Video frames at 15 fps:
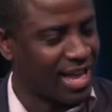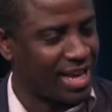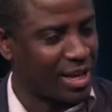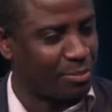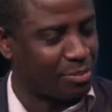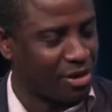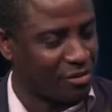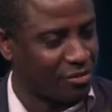and a
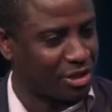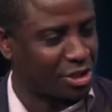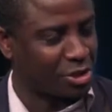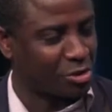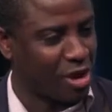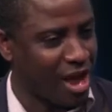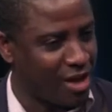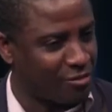privilege
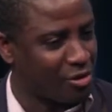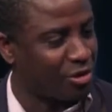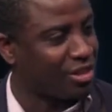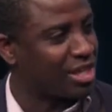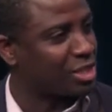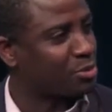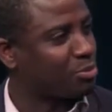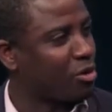to have you on
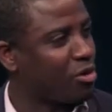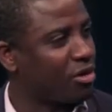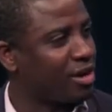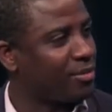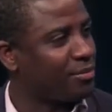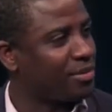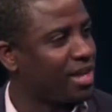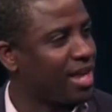this
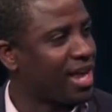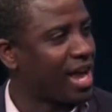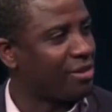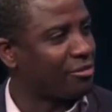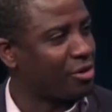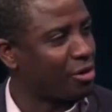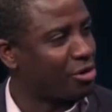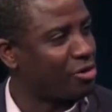program.
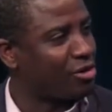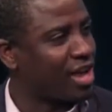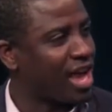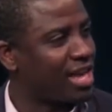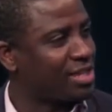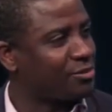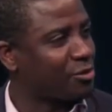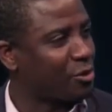I've known you
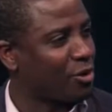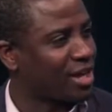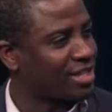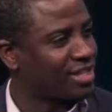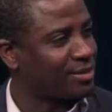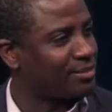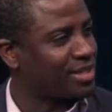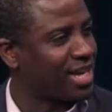guys for quite
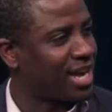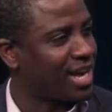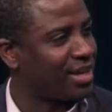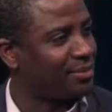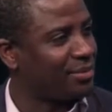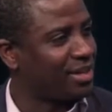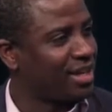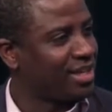some
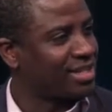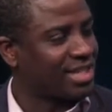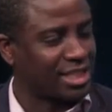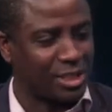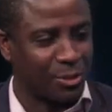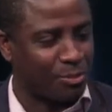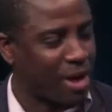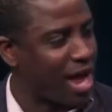time,
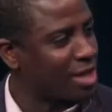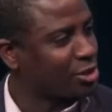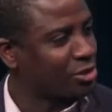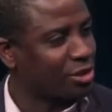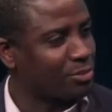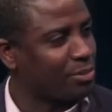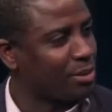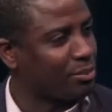such a
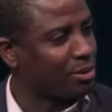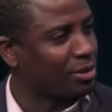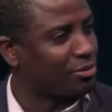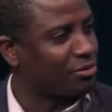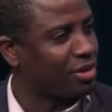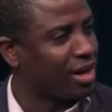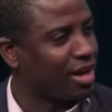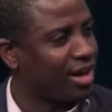passionate people
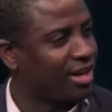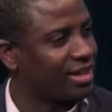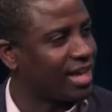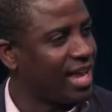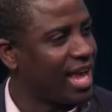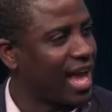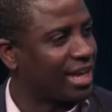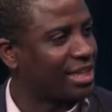of God,
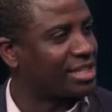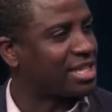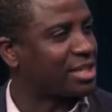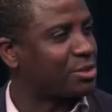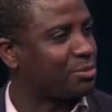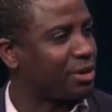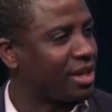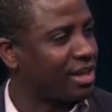and it
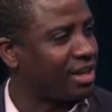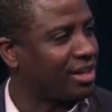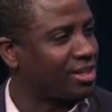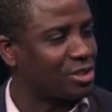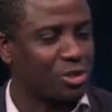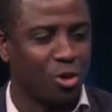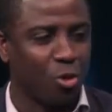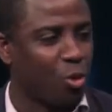has been
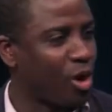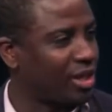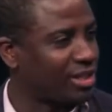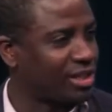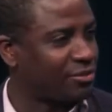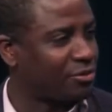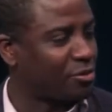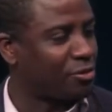so
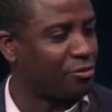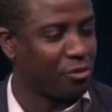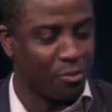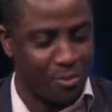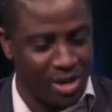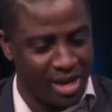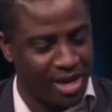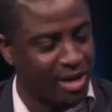wonderful for
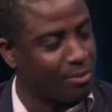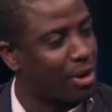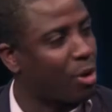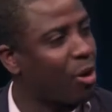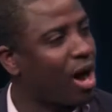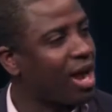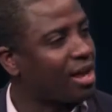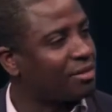me and my
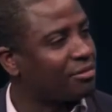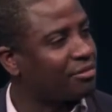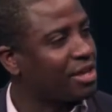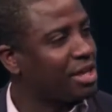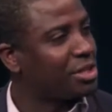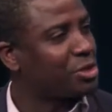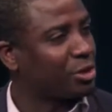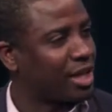wife
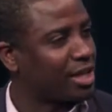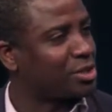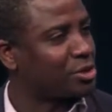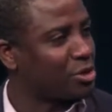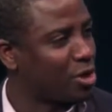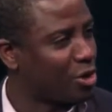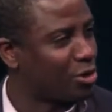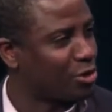to get to
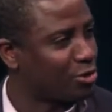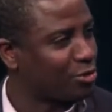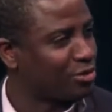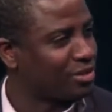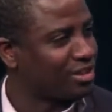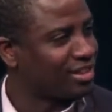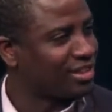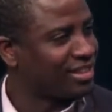know you.
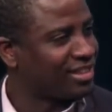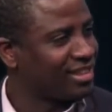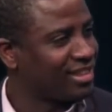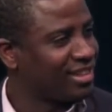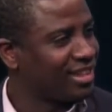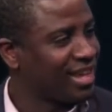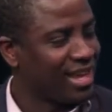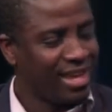
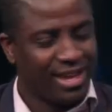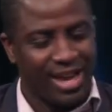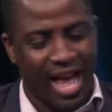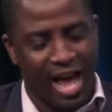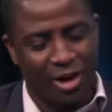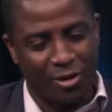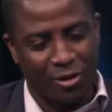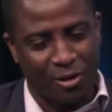
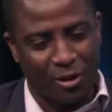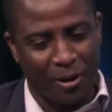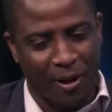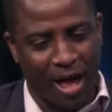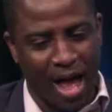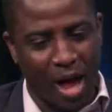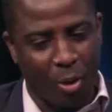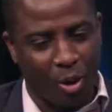Now,
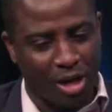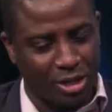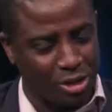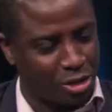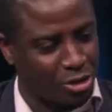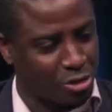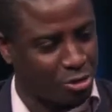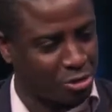I
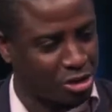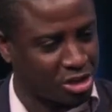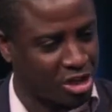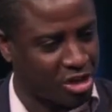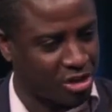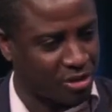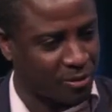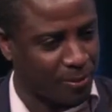want you to
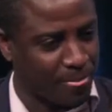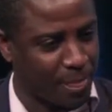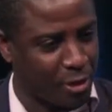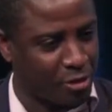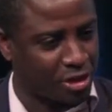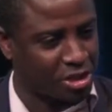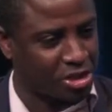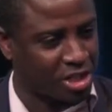share, you're
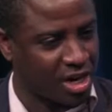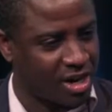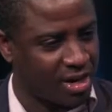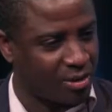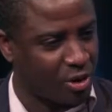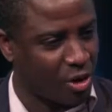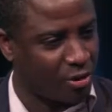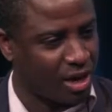going to
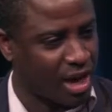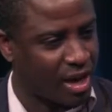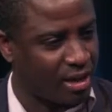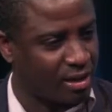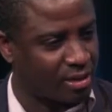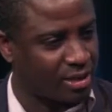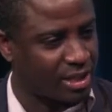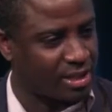share on
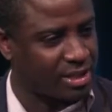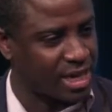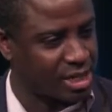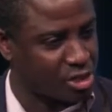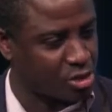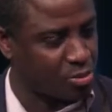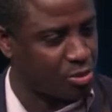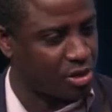the
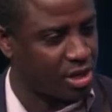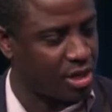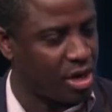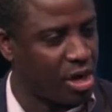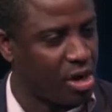testimony